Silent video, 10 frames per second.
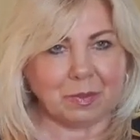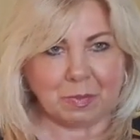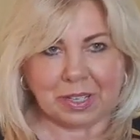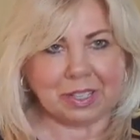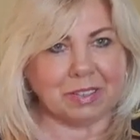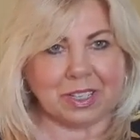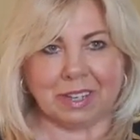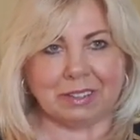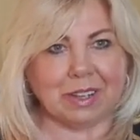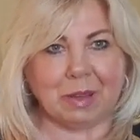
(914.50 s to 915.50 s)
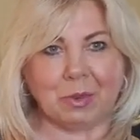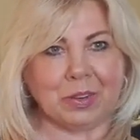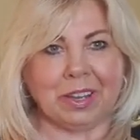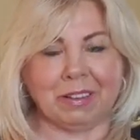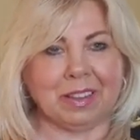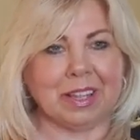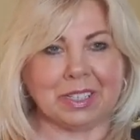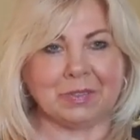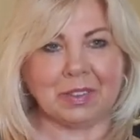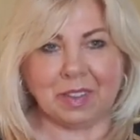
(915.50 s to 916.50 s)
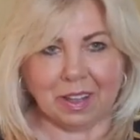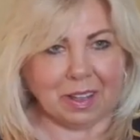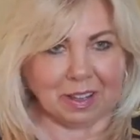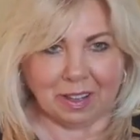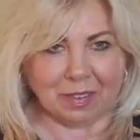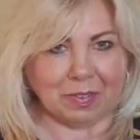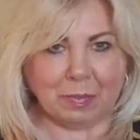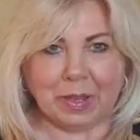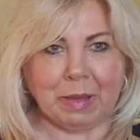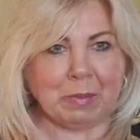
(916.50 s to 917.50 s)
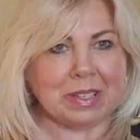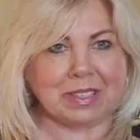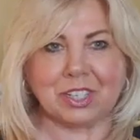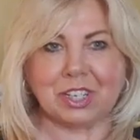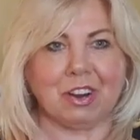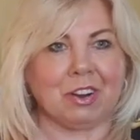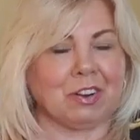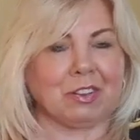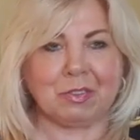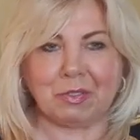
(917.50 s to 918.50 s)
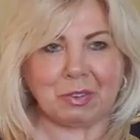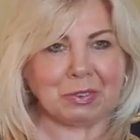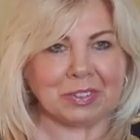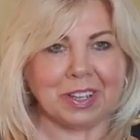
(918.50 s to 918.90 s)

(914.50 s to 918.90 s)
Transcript: please reach out. I'm only here at the end of a PM message or the phone.